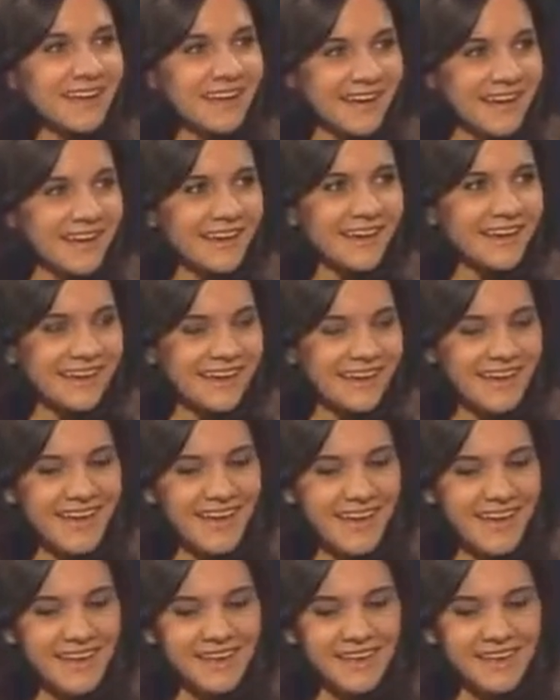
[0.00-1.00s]

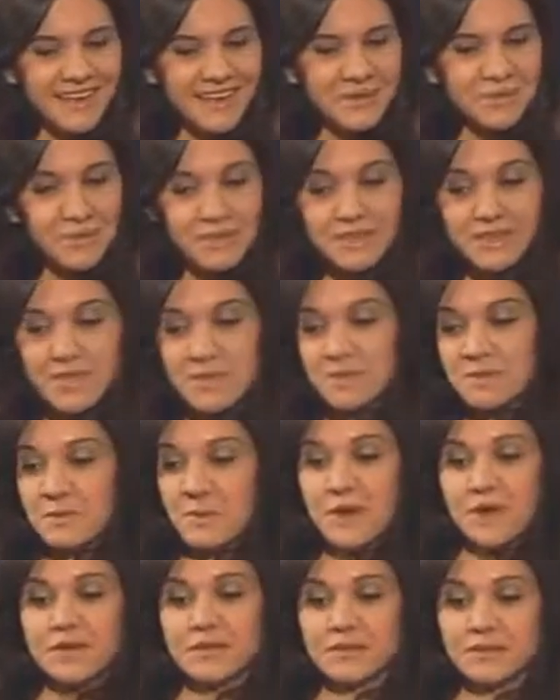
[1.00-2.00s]
It really keeps
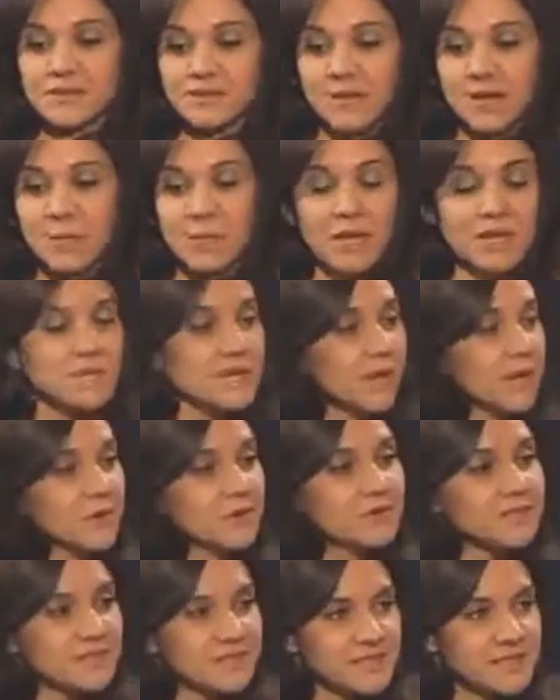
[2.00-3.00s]
me on my
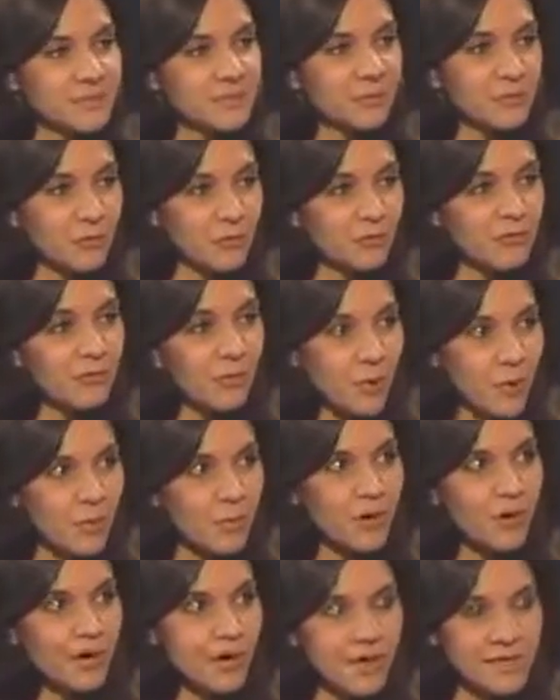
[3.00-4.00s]
toes as a
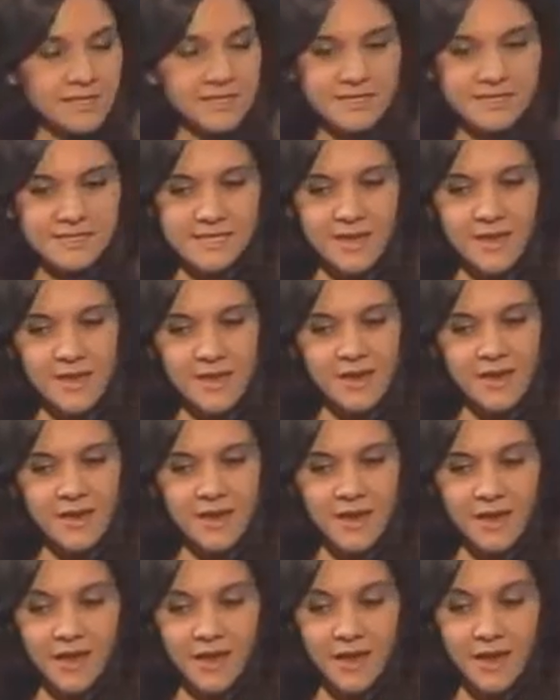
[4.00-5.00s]
performer, and
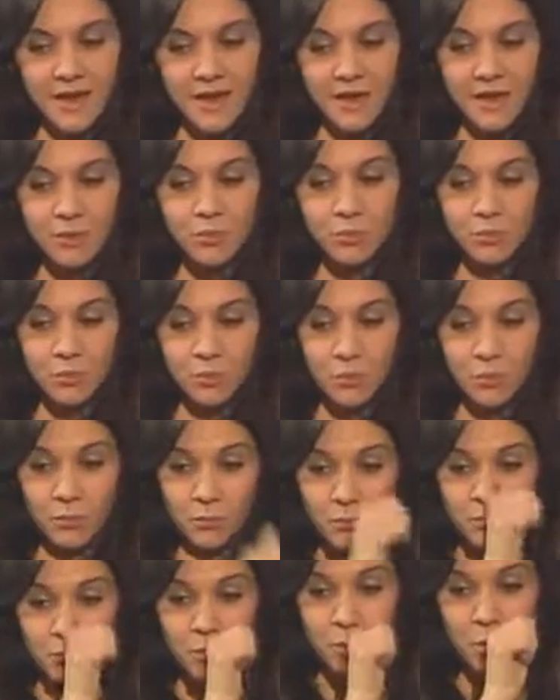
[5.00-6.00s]

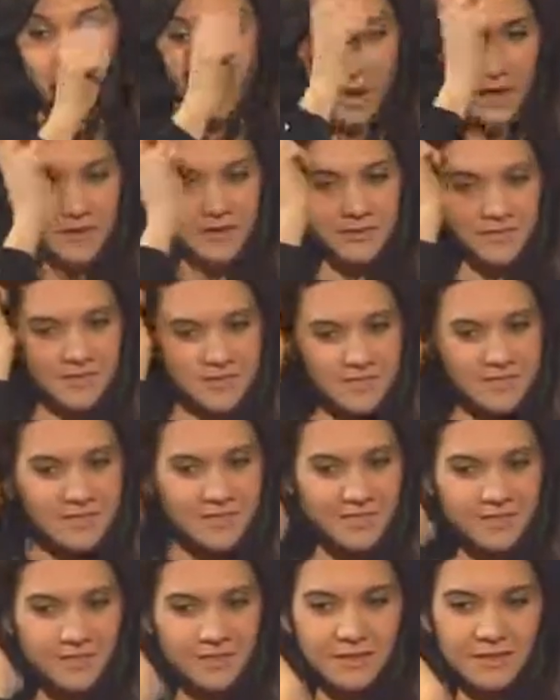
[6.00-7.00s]

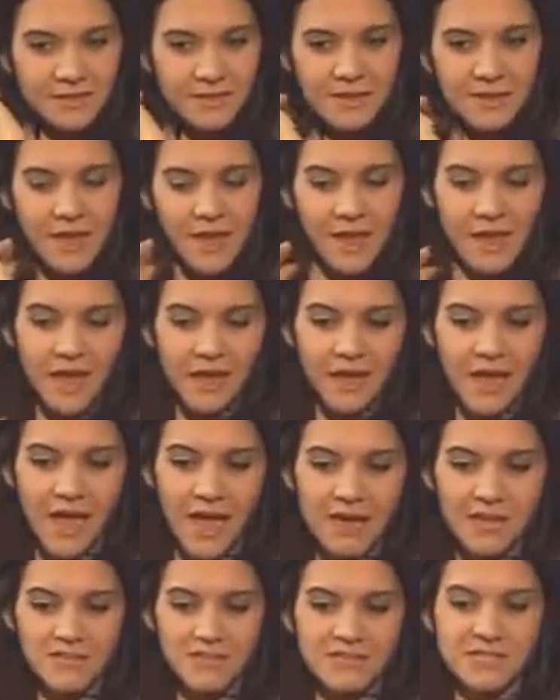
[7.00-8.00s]
requires
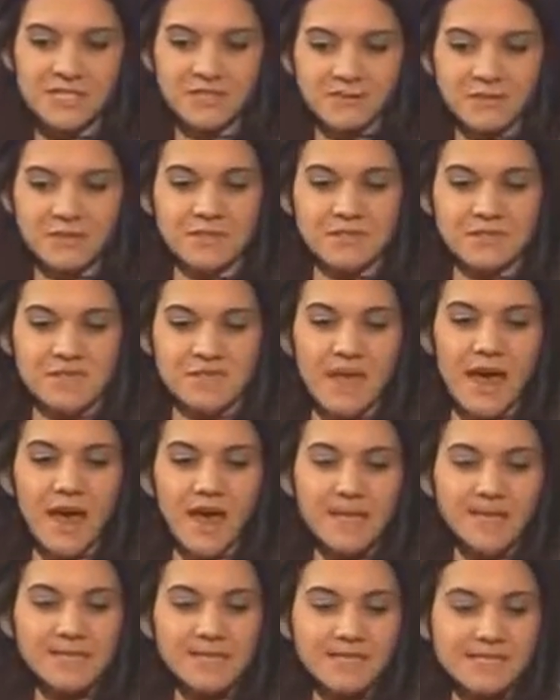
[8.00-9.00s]
kind of a different
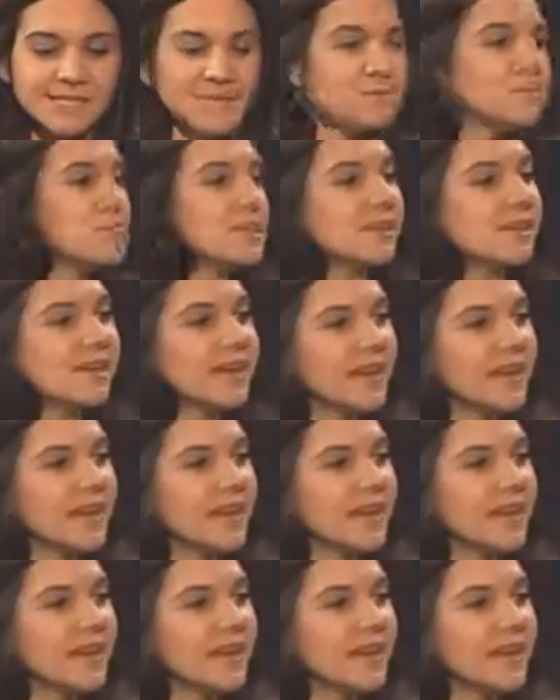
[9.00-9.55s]
side to me